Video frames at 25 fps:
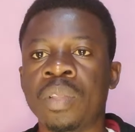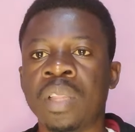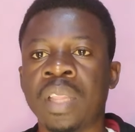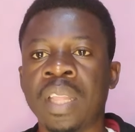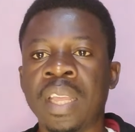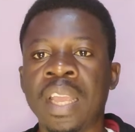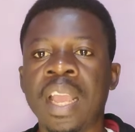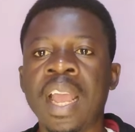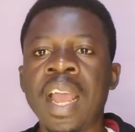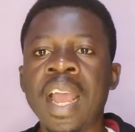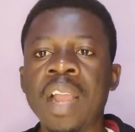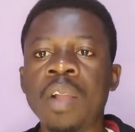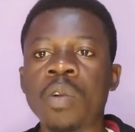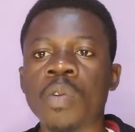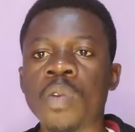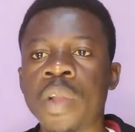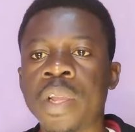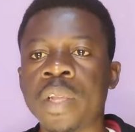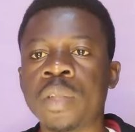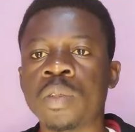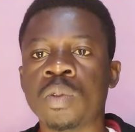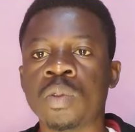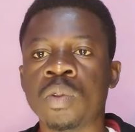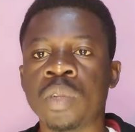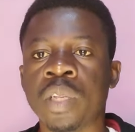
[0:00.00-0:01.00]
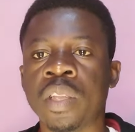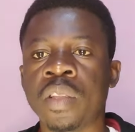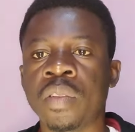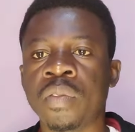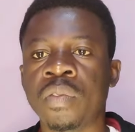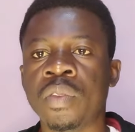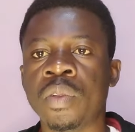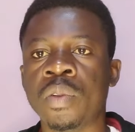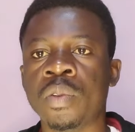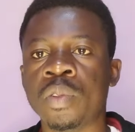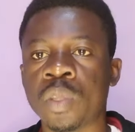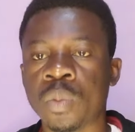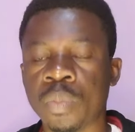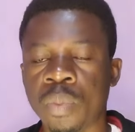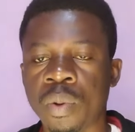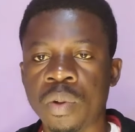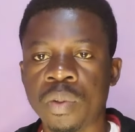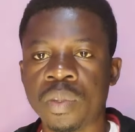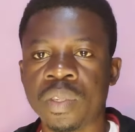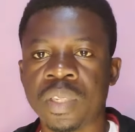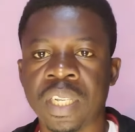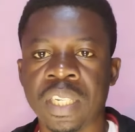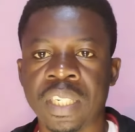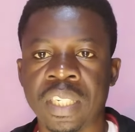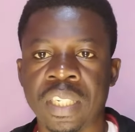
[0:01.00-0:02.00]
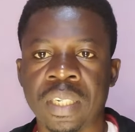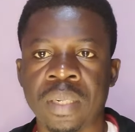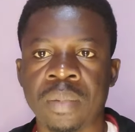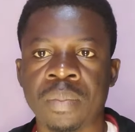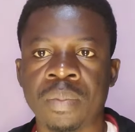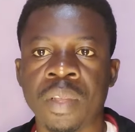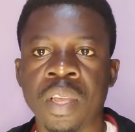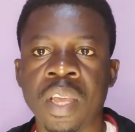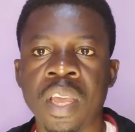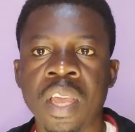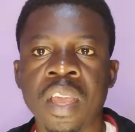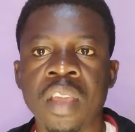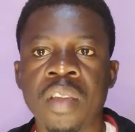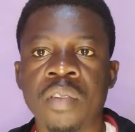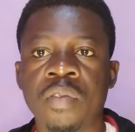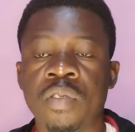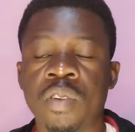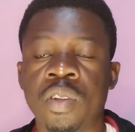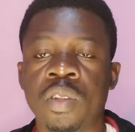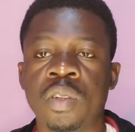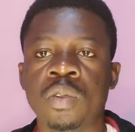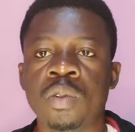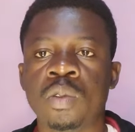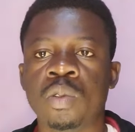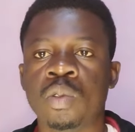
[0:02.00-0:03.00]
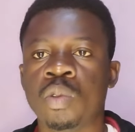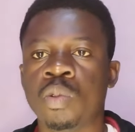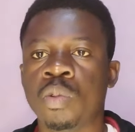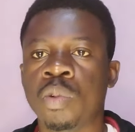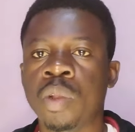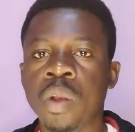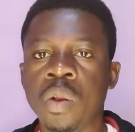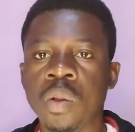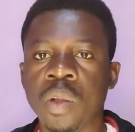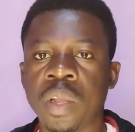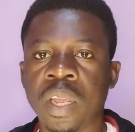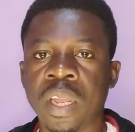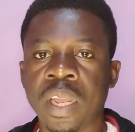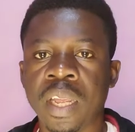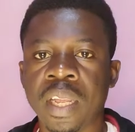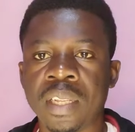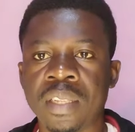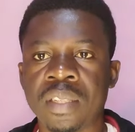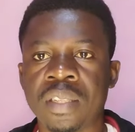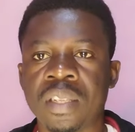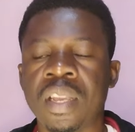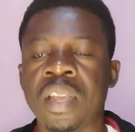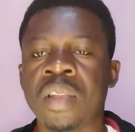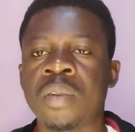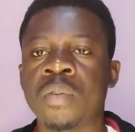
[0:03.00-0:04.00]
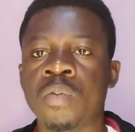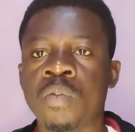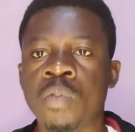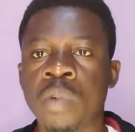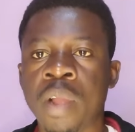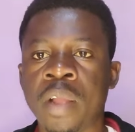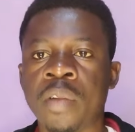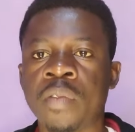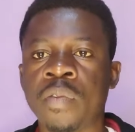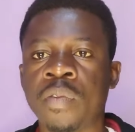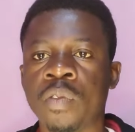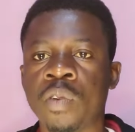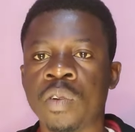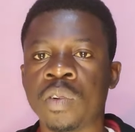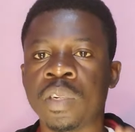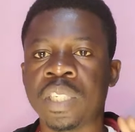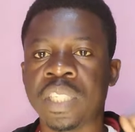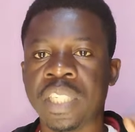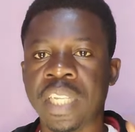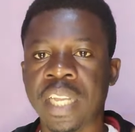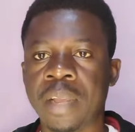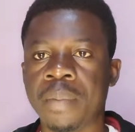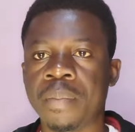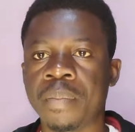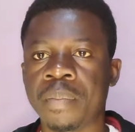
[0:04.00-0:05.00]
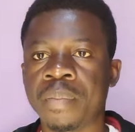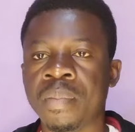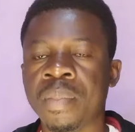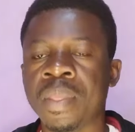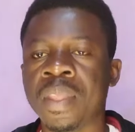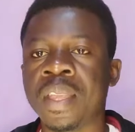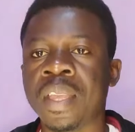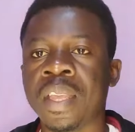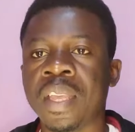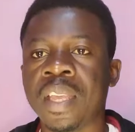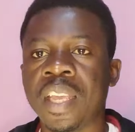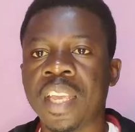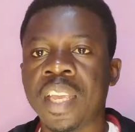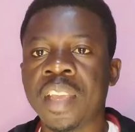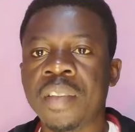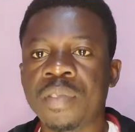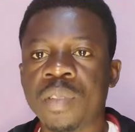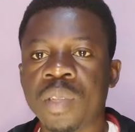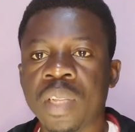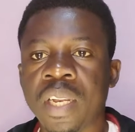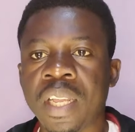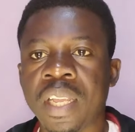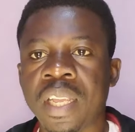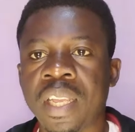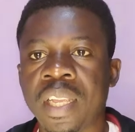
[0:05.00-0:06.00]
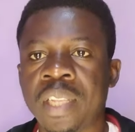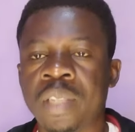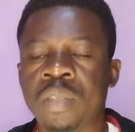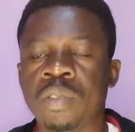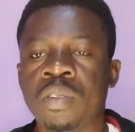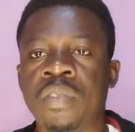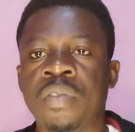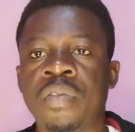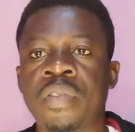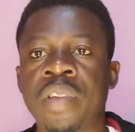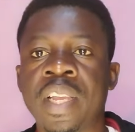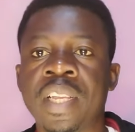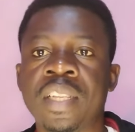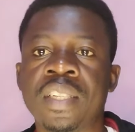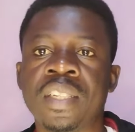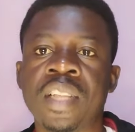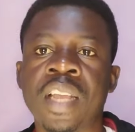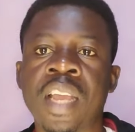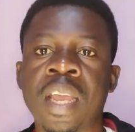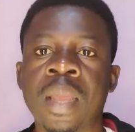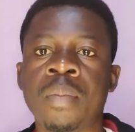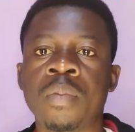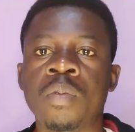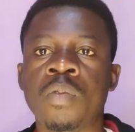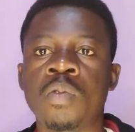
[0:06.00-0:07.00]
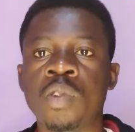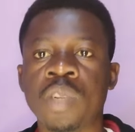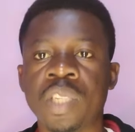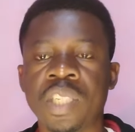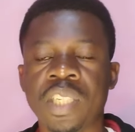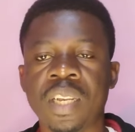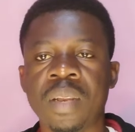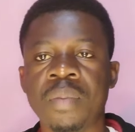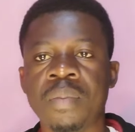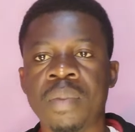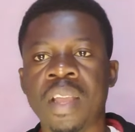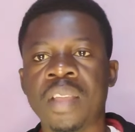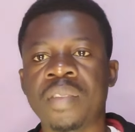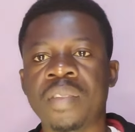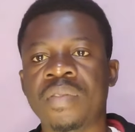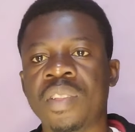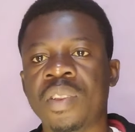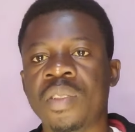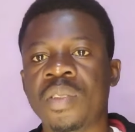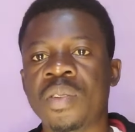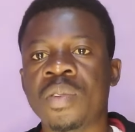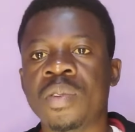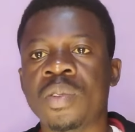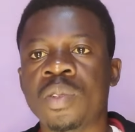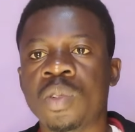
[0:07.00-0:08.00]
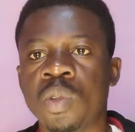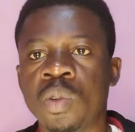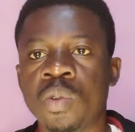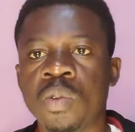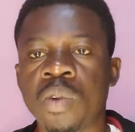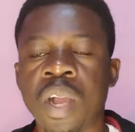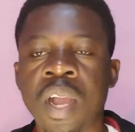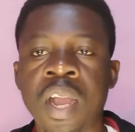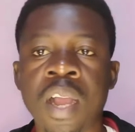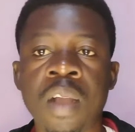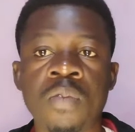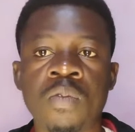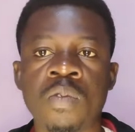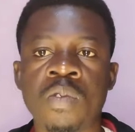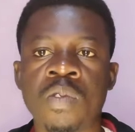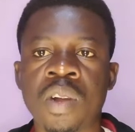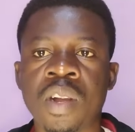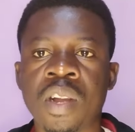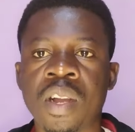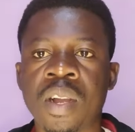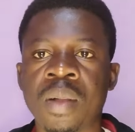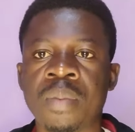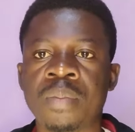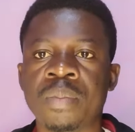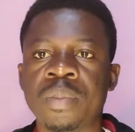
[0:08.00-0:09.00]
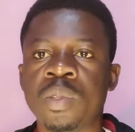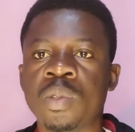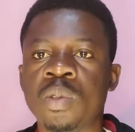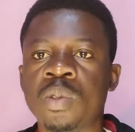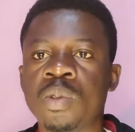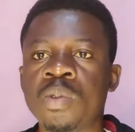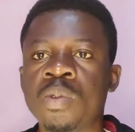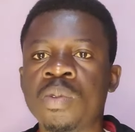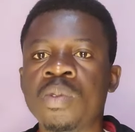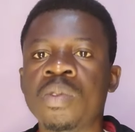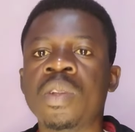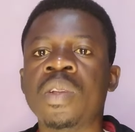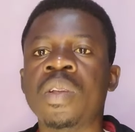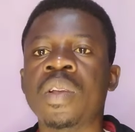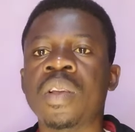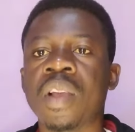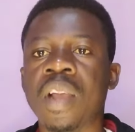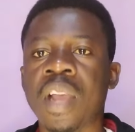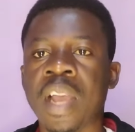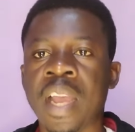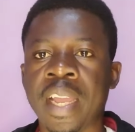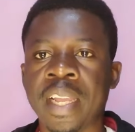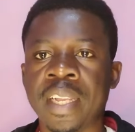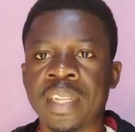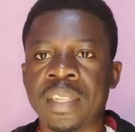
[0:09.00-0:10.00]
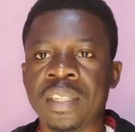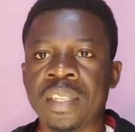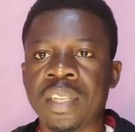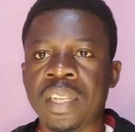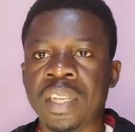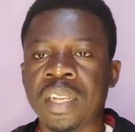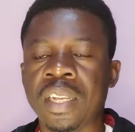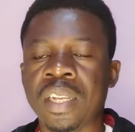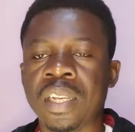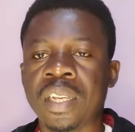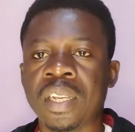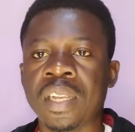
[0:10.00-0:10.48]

They are going to give you sponsorship for you to relocate and work for them. If today is your first time watching my video, you are welcome to Ike Tech.